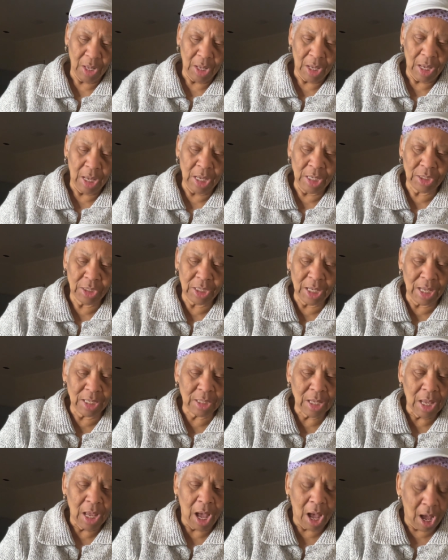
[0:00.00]
he says,
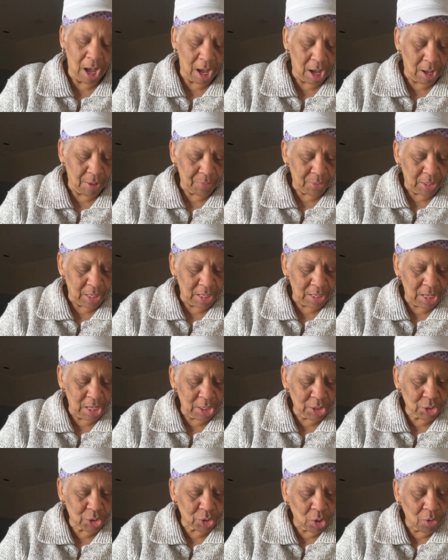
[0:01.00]
uh, and
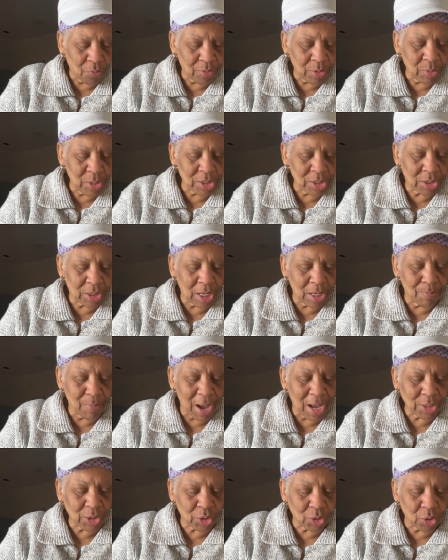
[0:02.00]
his servant, he said,
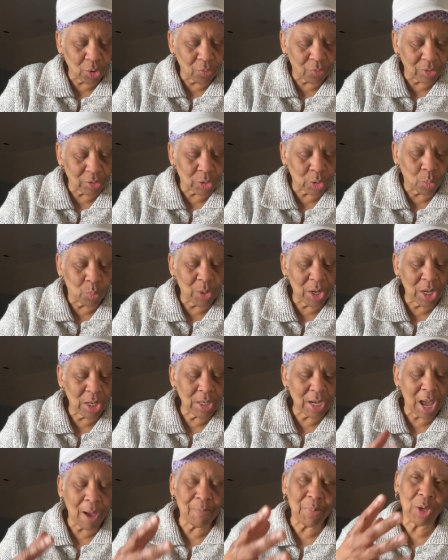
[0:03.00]
my servant. So we'll
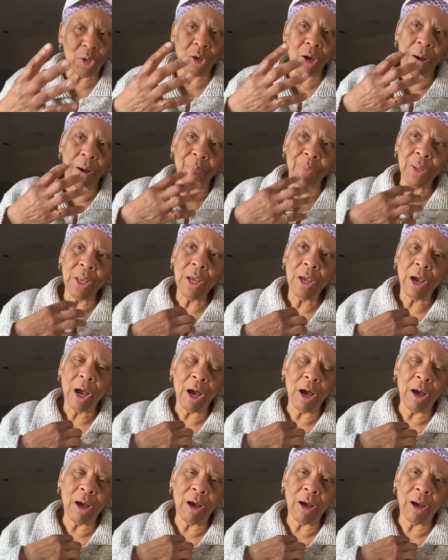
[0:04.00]
now become
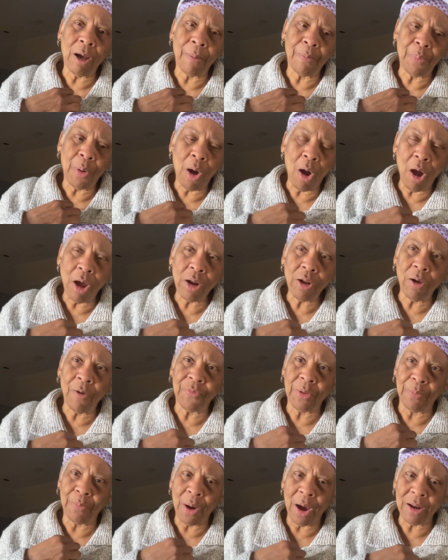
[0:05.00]
uh, a part of
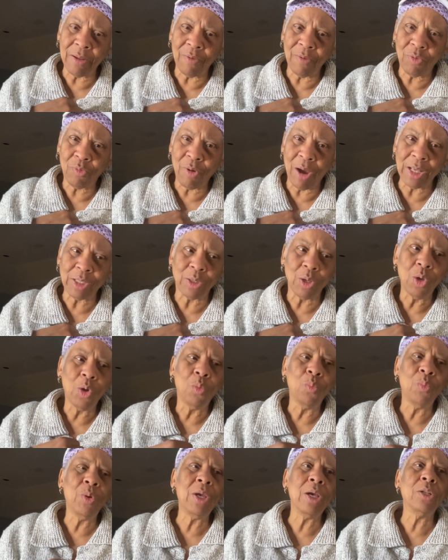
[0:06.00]
the body of Christ.
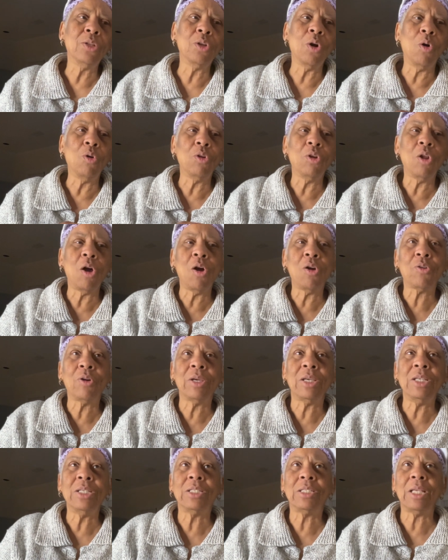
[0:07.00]
We are no longer,
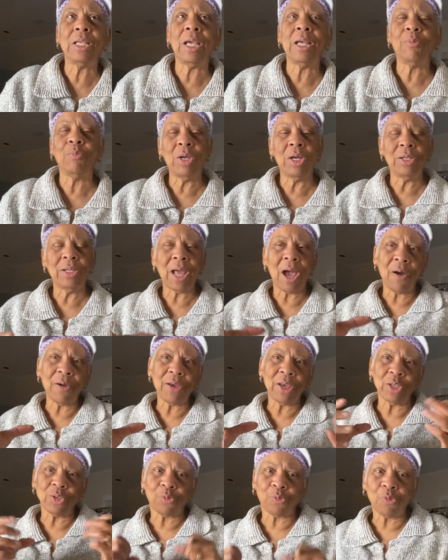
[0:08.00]
he said, we are now
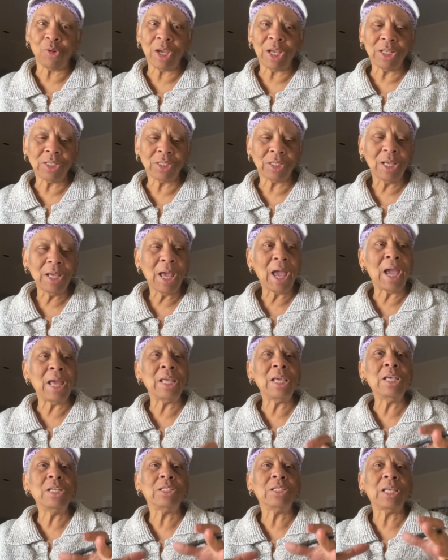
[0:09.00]
his friends and
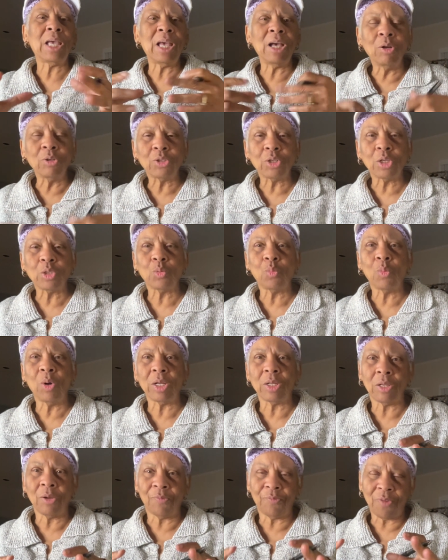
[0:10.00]
he tells us
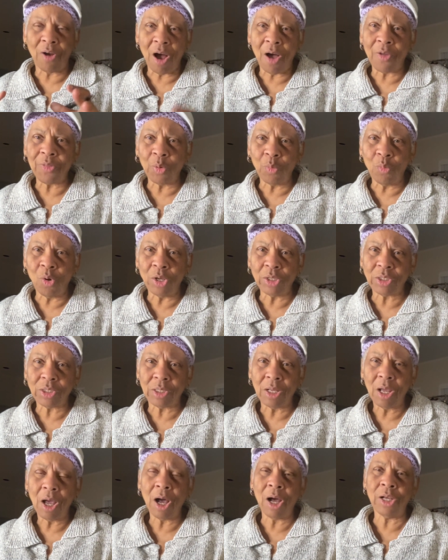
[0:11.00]
what the Father wants
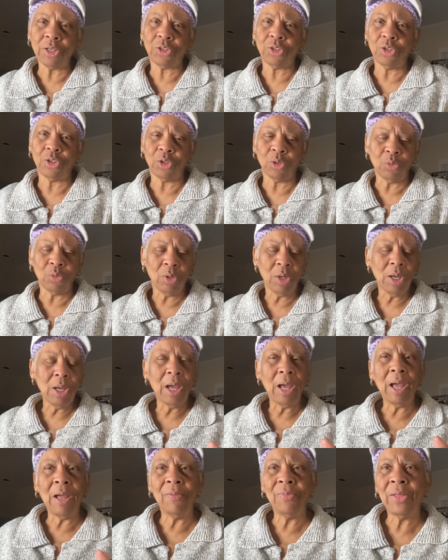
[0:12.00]
us to do.
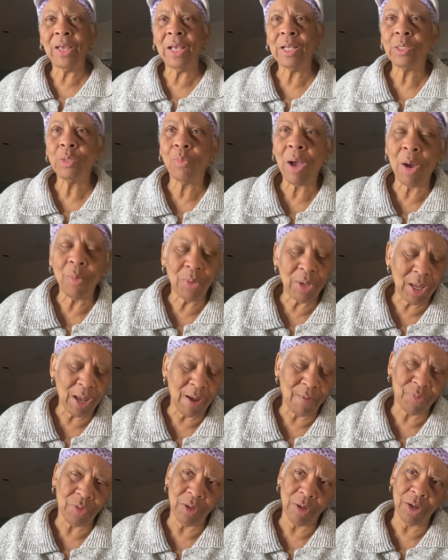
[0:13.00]
And that's why we
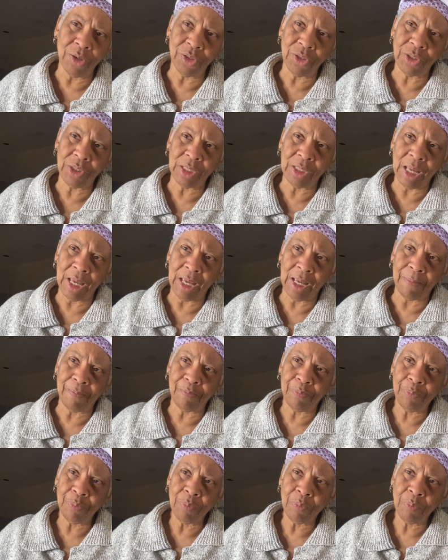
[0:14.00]
have to understand